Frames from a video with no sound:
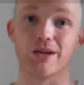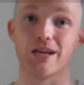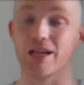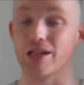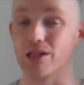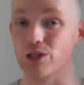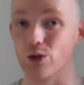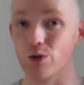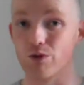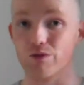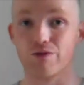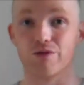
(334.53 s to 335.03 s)
And
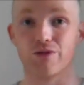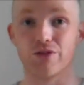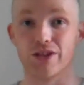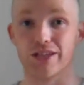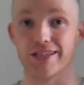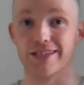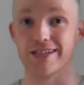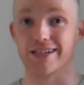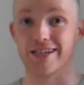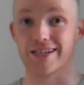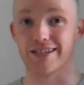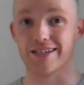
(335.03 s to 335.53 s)
I love
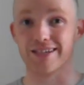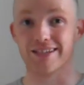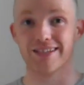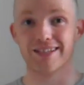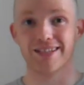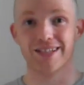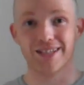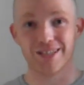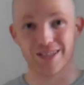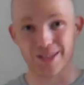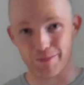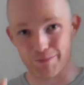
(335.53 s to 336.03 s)

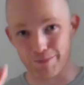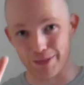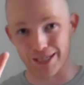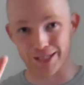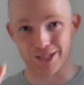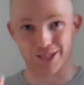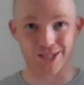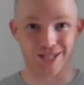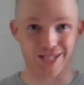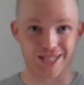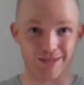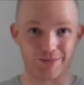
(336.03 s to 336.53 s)
the
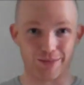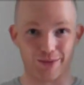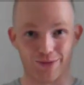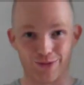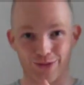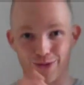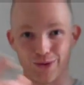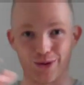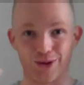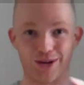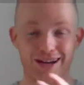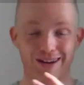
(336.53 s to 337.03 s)
pictures, the
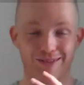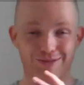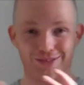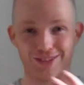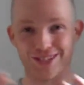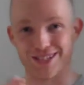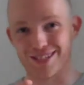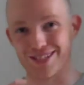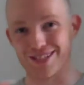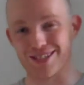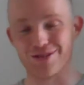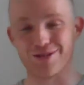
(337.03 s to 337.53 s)
before and
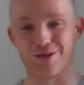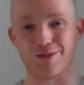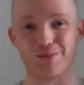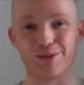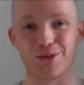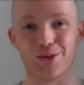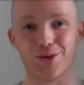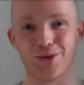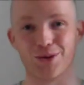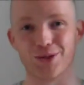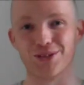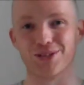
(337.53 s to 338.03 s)
afters that you
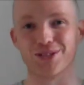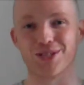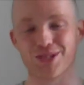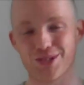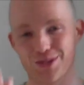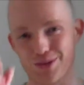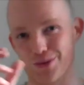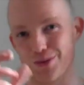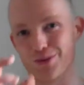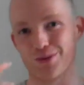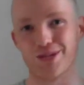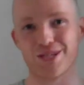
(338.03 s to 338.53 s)
upload, and the
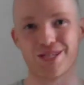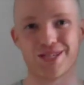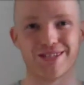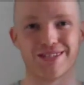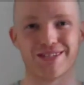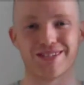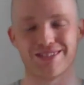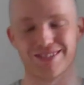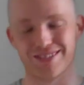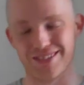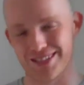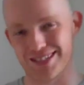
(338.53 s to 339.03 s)
stories
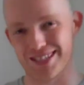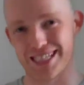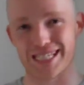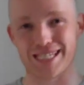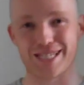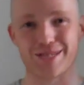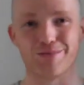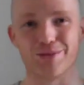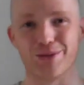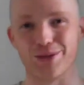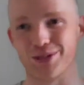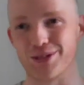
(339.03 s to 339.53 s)
and the
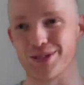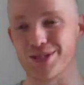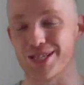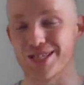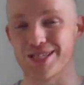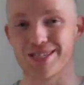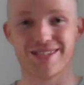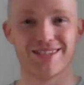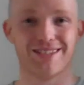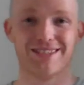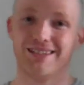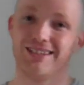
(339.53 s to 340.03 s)
testimonials.
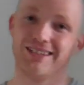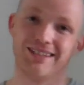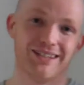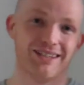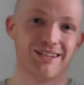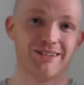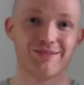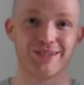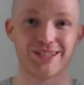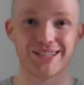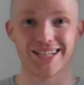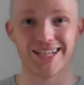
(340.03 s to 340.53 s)
It's
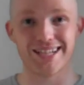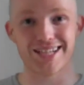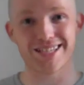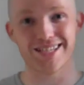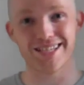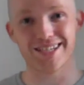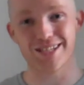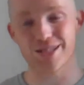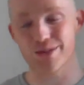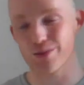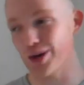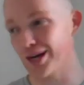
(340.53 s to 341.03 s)

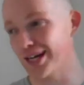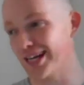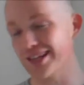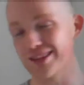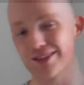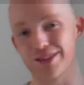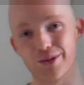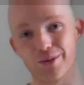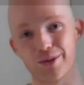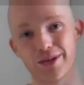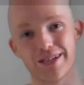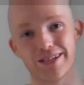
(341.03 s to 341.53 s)
fantastic. It's why
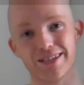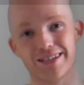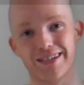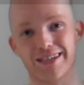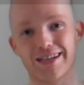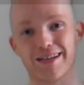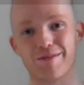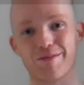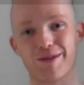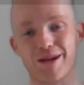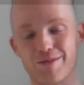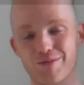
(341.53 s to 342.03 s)
I do it.
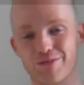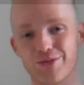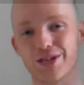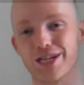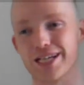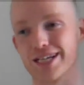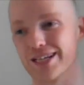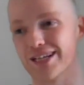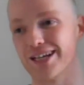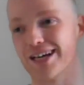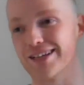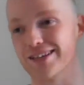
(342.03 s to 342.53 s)
And I'm
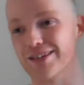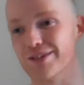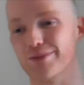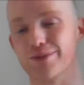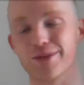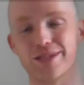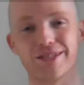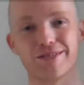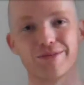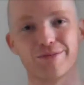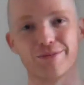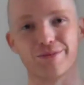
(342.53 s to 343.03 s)
really glad that
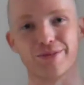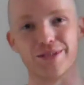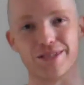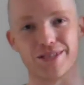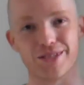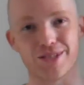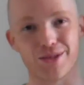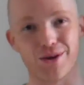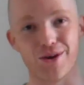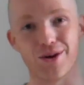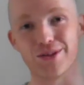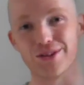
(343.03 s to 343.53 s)
we
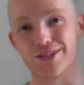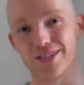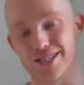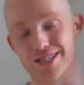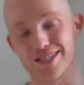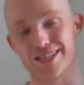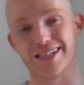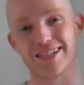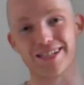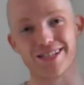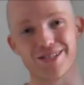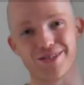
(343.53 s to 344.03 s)
started
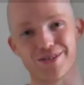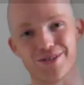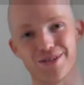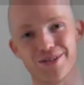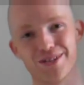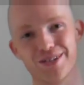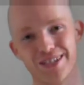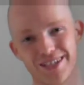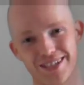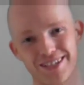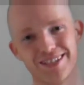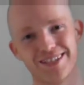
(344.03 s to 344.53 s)
this thing. So
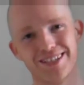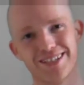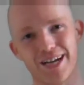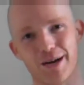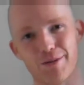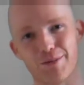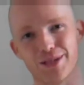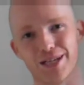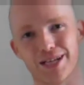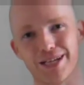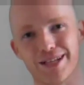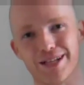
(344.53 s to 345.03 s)

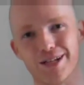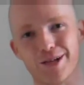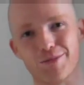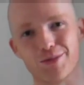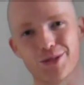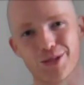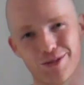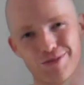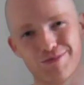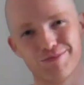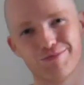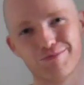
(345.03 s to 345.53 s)
I'm glad it
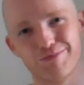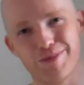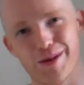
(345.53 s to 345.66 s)
helps.